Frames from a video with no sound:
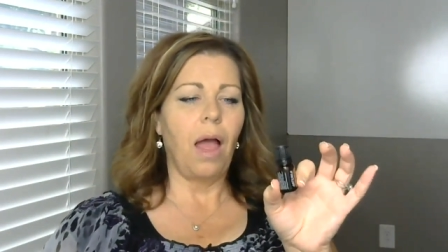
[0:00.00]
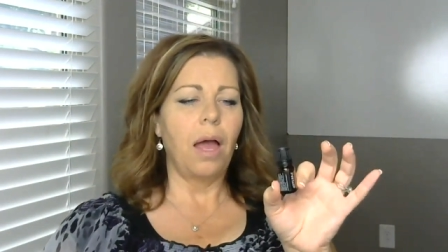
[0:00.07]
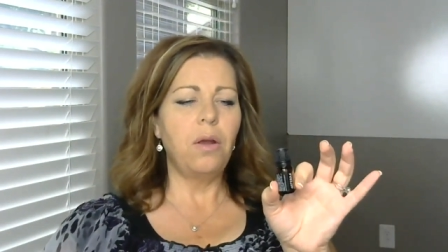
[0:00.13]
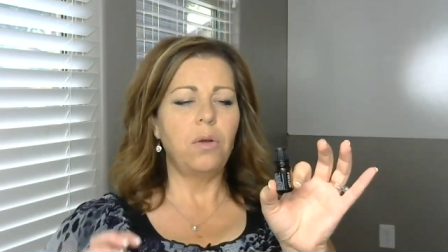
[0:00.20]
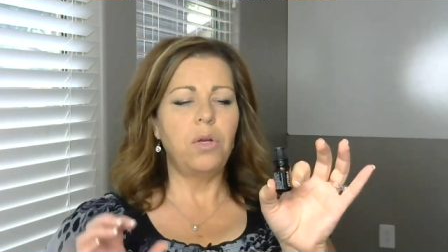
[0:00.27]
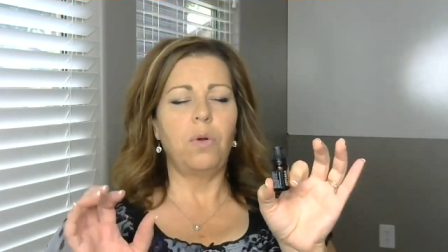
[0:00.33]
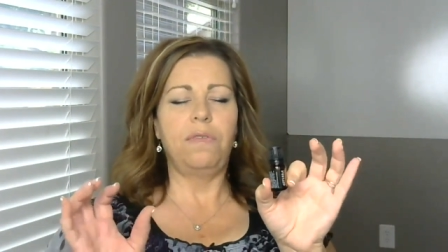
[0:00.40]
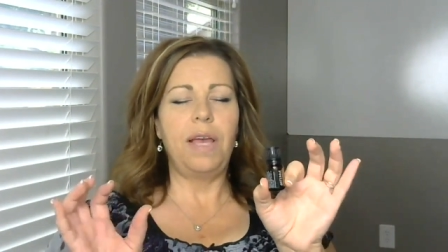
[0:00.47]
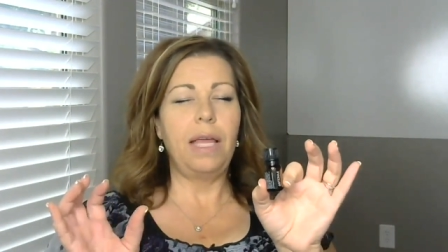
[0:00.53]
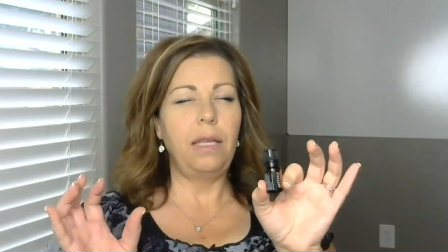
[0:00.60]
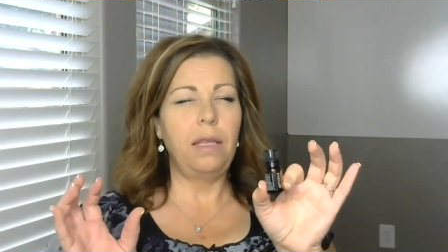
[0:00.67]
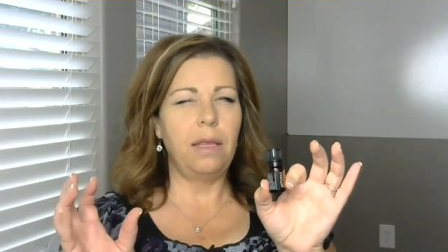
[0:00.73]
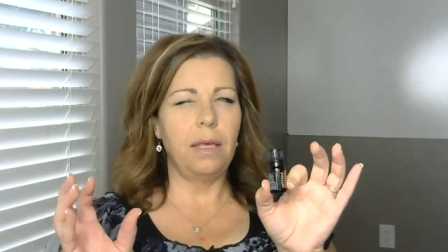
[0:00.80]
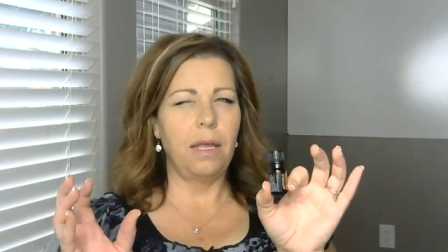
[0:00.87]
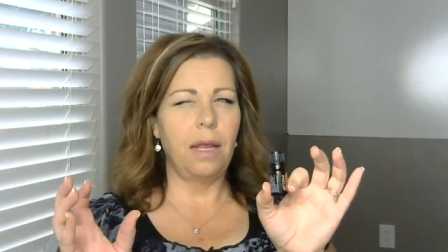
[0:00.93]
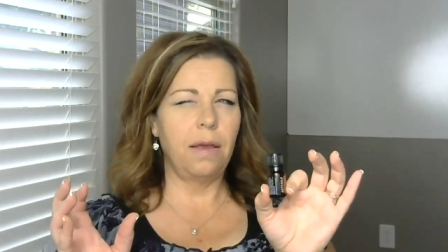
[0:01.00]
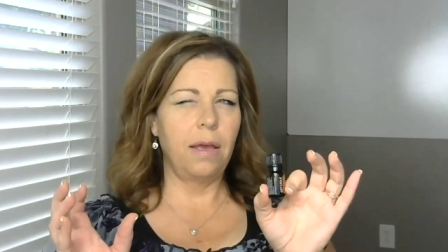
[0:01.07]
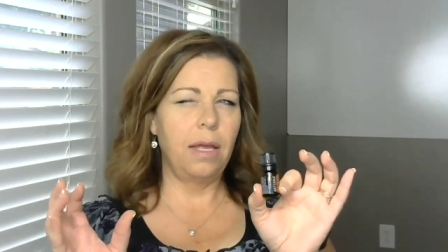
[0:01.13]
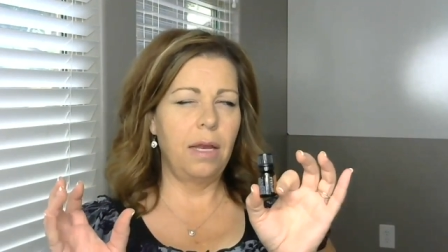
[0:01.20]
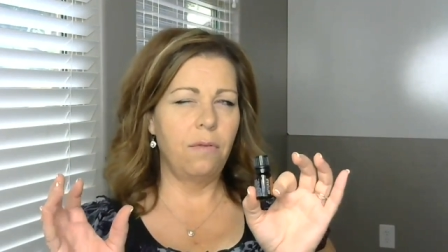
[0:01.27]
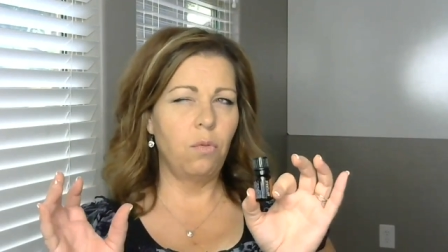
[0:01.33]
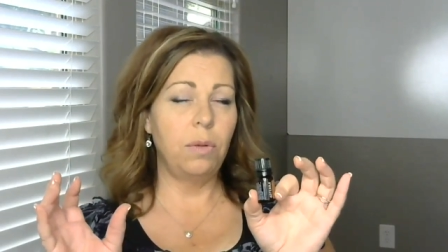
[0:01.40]
I don't know if anything
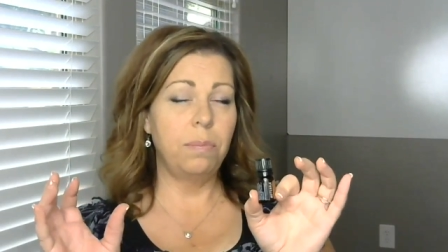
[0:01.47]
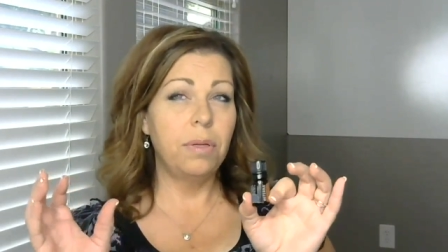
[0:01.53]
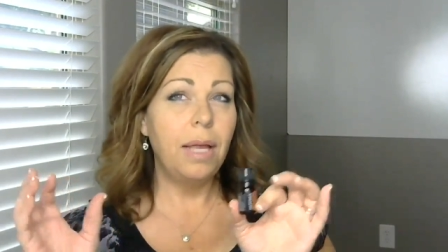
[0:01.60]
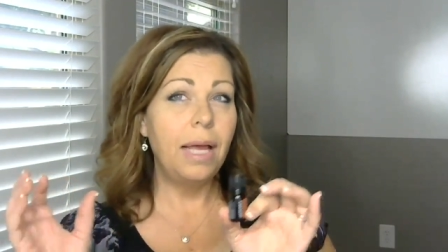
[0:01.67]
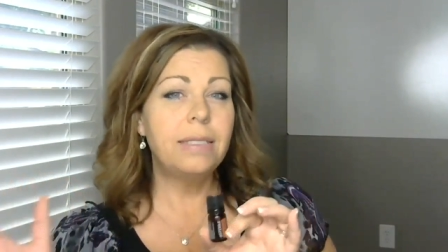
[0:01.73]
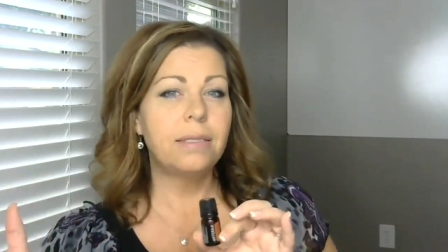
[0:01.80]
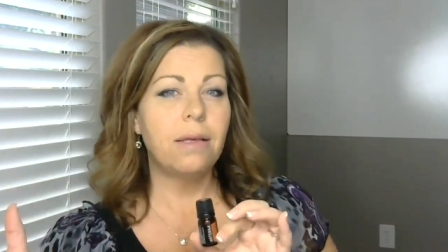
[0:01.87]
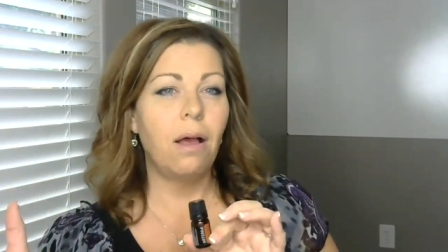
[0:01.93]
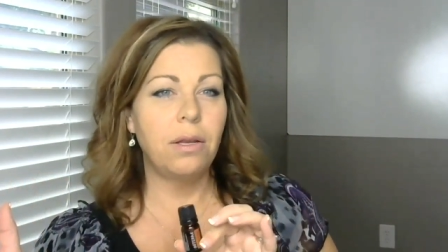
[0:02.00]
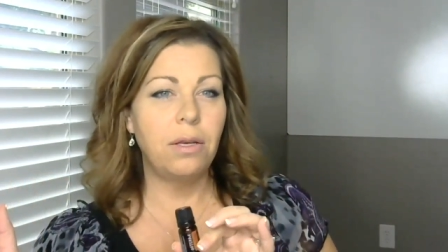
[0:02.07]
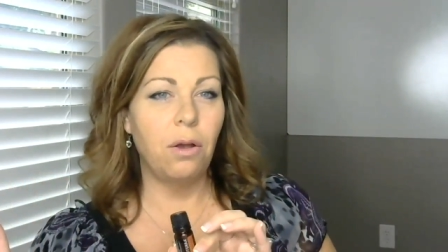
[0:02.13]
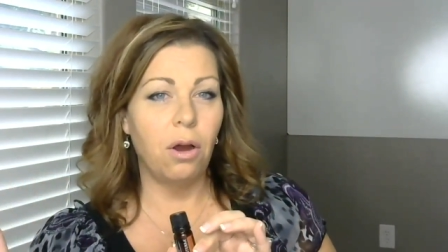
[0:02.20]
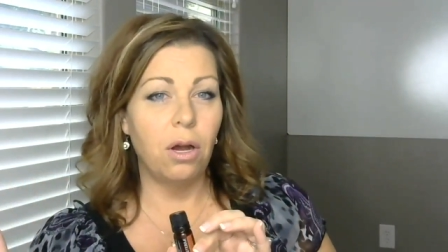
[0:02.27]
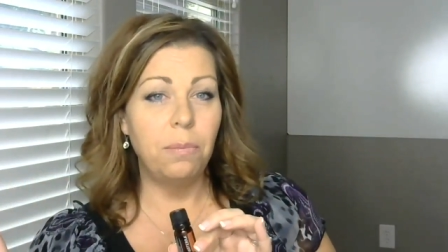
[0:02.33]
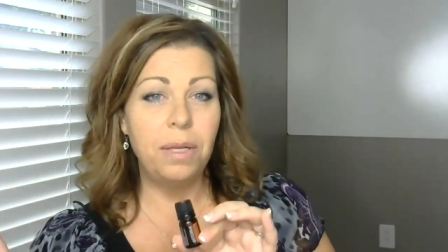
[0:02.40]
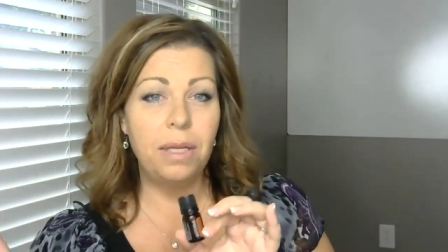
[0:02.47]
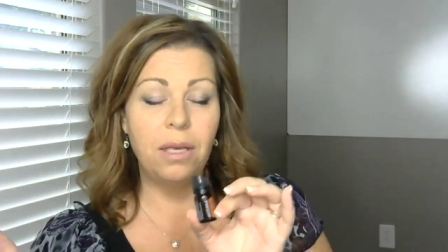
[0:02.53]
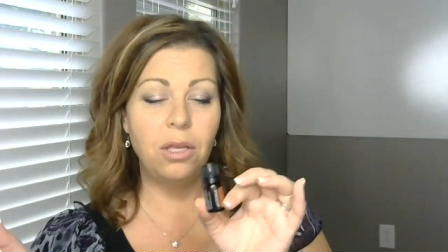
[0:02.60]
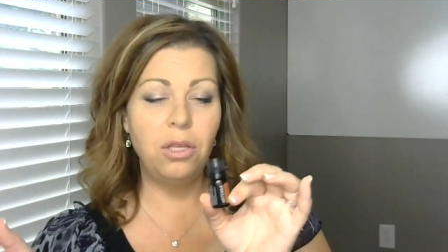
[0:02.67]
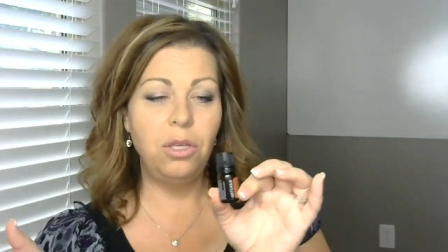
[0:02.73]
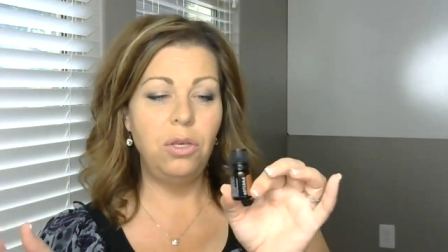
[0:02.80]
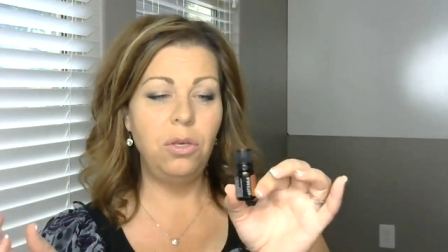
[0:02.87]
can ever replace On Guard, but it
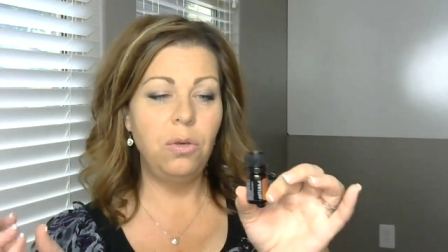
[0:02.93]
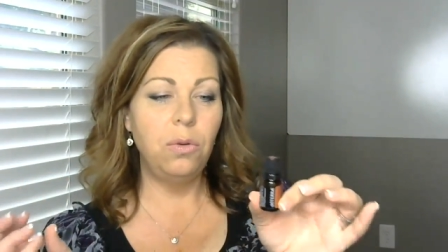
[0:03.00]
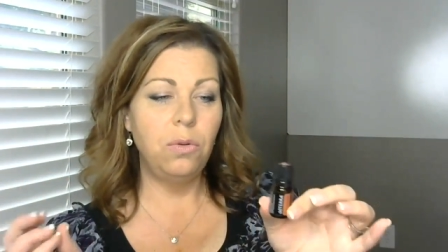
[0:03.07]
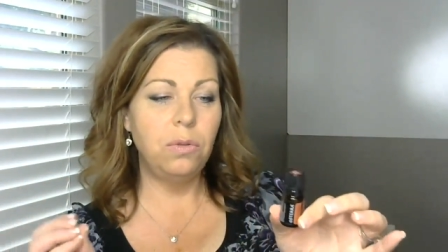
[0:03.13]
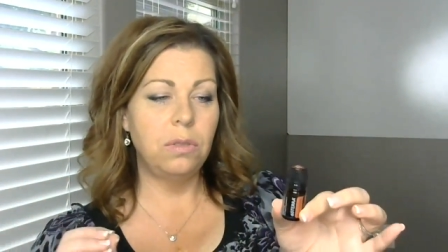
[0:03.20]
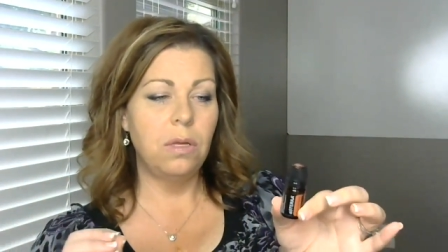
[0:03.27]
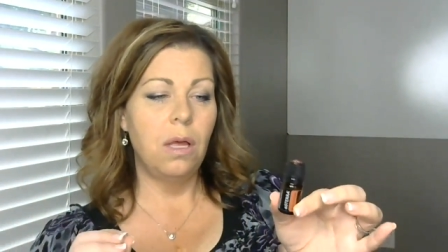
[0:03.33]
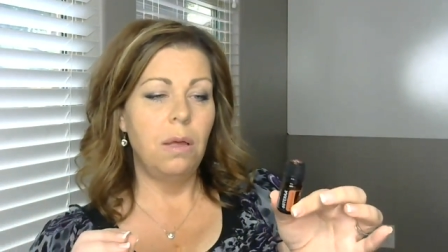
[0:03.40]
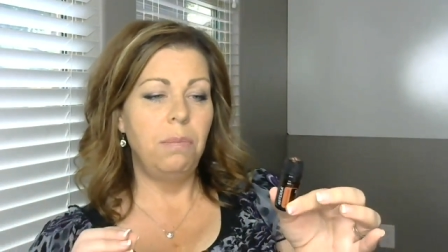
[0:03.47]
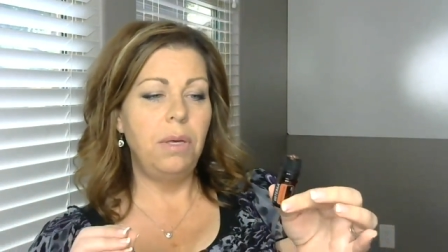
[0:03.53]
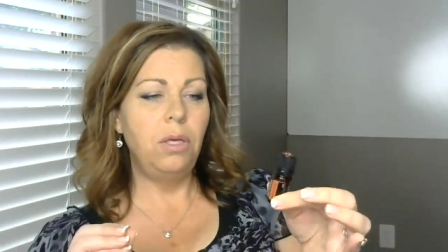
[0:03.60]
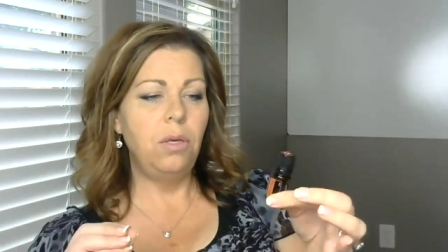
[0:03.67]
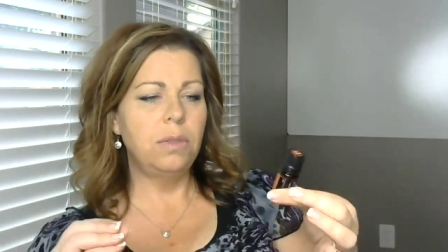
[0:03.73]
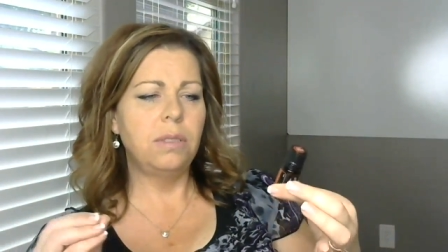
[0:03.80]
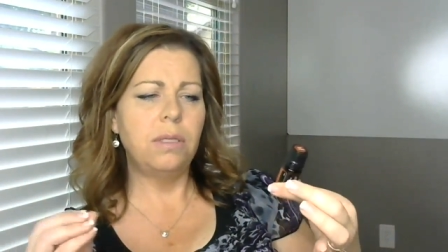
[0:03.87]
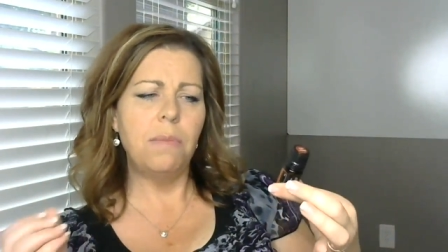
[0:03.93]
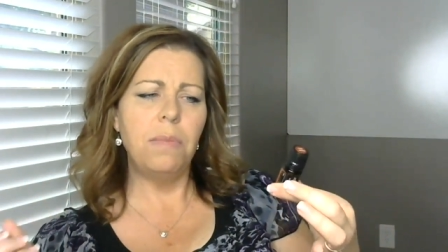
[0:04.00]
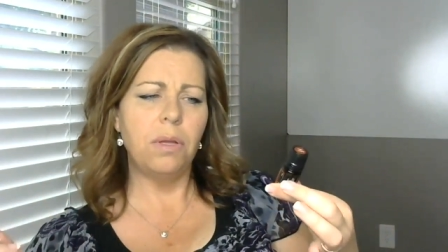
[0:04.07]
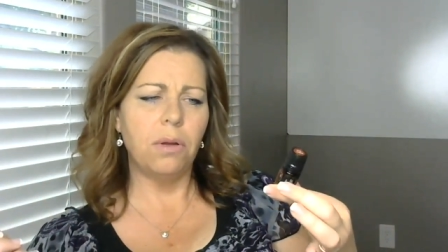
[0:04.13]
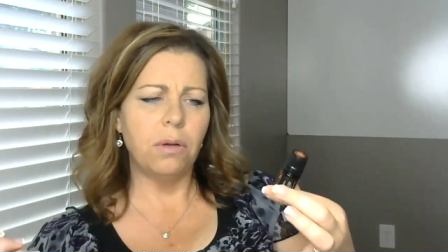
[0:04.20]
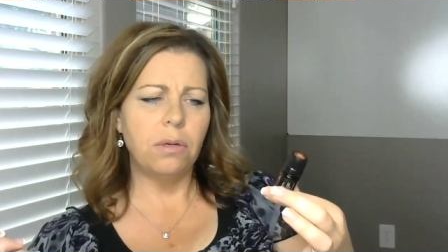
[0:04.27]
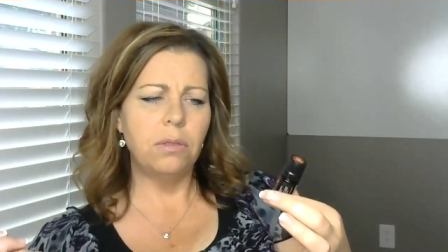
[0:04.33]
can use be used
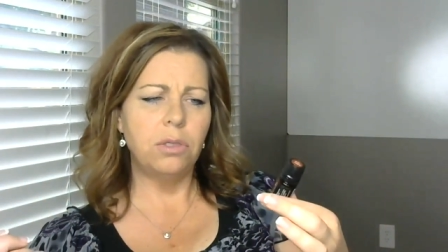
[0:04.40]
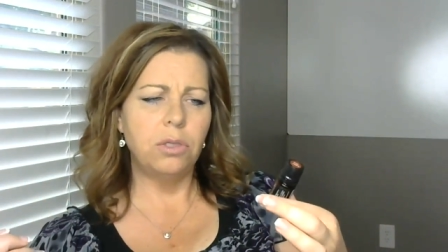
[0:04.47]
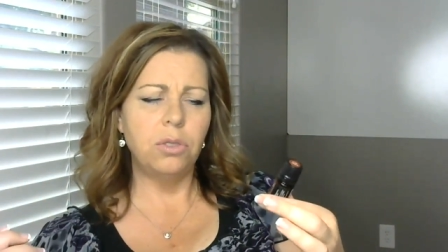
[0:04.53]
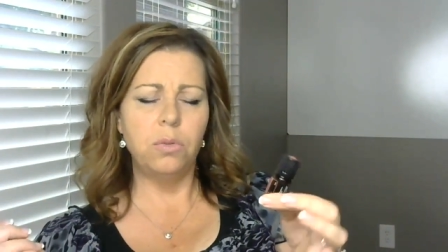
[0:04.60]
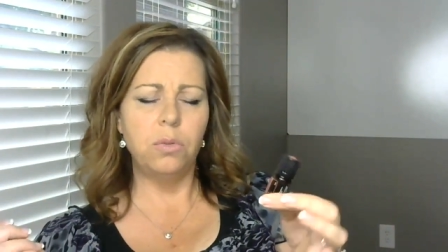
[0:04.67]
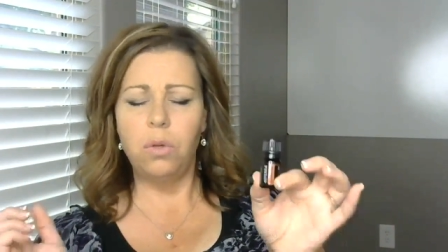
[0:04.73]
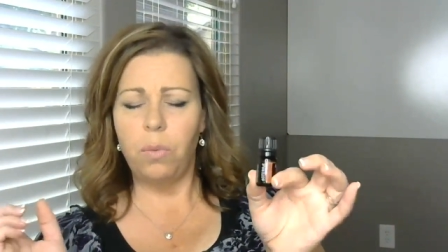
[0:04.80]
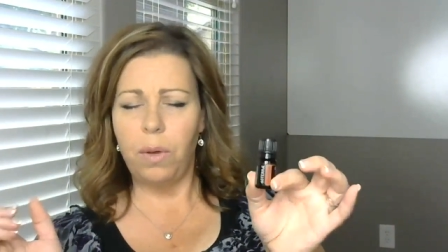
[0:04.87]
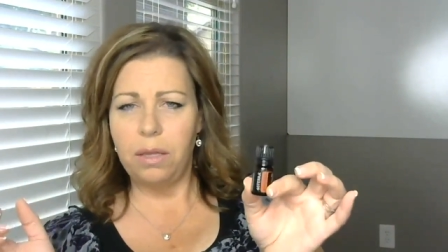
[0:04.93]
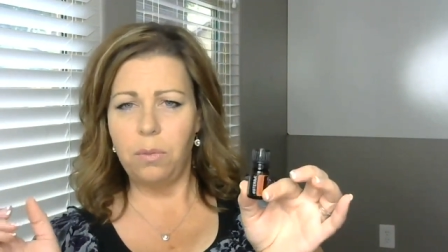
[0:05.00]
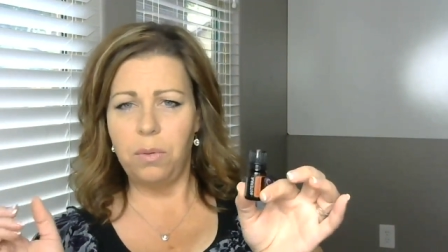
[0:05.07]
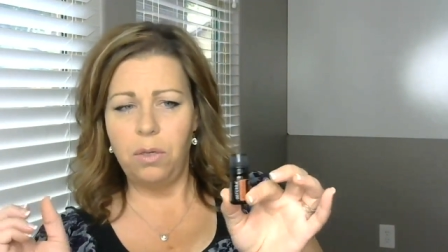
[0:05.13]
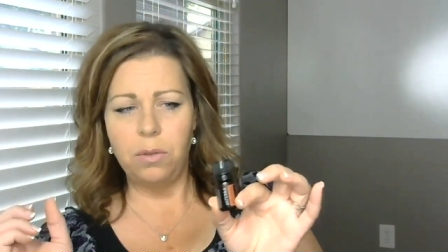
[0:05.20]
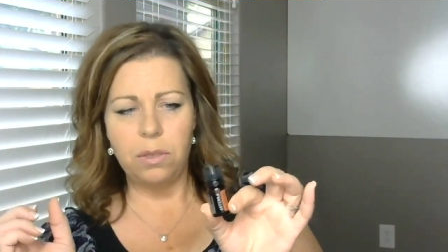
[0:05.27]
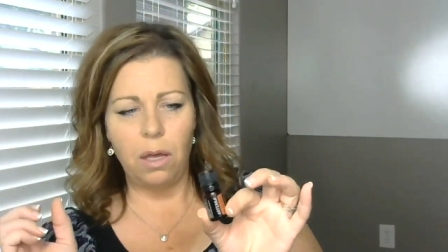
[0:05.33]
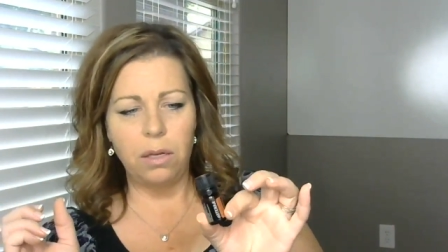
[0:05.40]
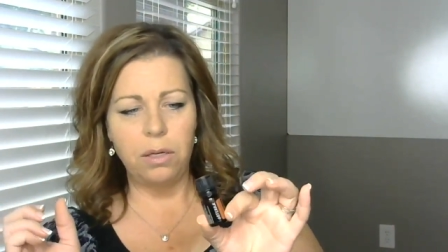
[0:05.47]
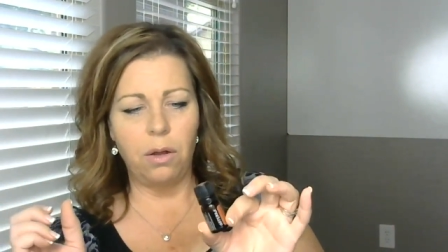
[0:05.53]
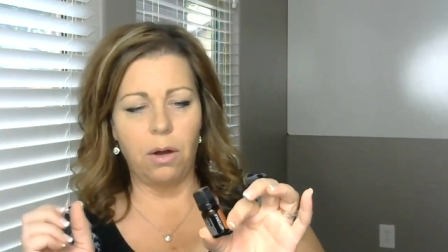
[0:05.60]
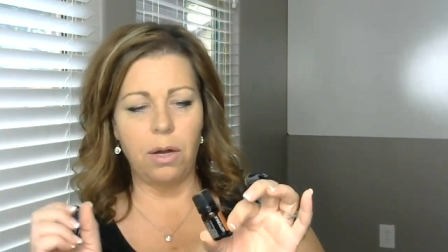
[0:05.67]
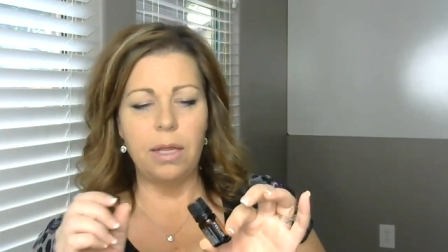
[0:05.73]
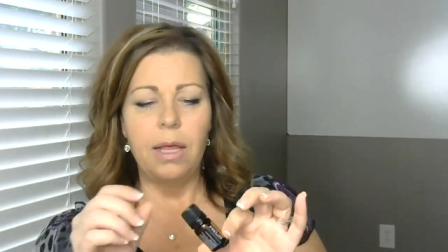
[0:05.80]
similar to the way that we use On
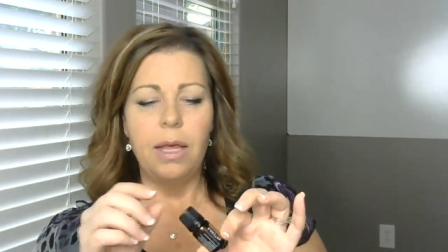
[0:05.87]
Guard.